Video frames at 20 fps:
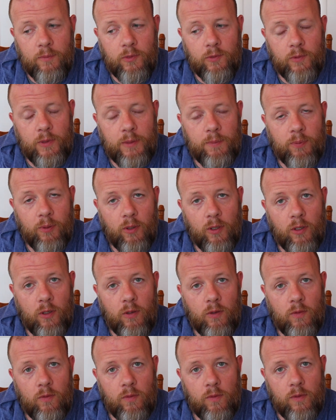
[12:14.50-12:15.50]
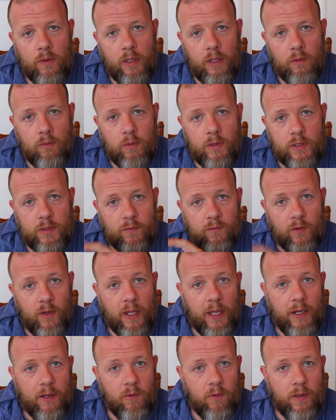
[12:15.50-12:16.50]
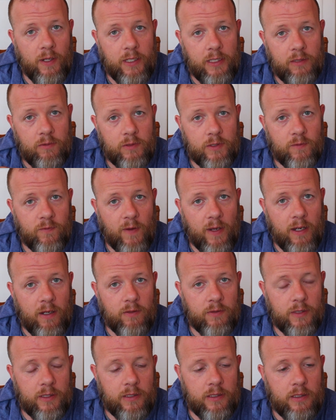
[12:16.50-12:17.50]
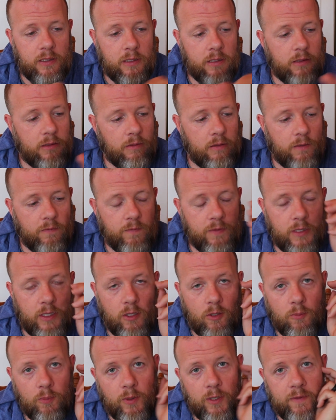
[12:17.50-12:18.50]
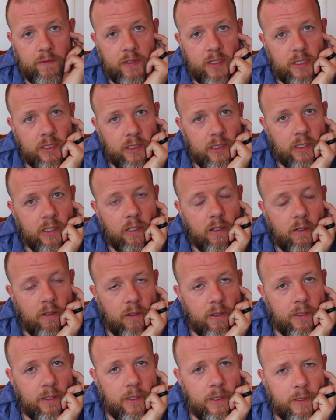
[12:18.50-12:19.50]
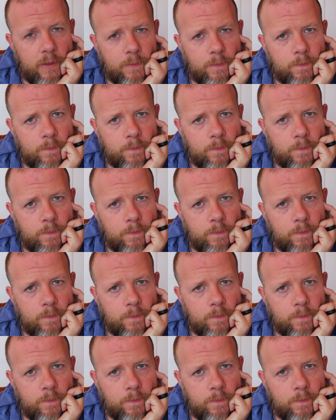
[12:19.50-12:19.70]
3 Pro that was a flyaway that was found. I did a video previously on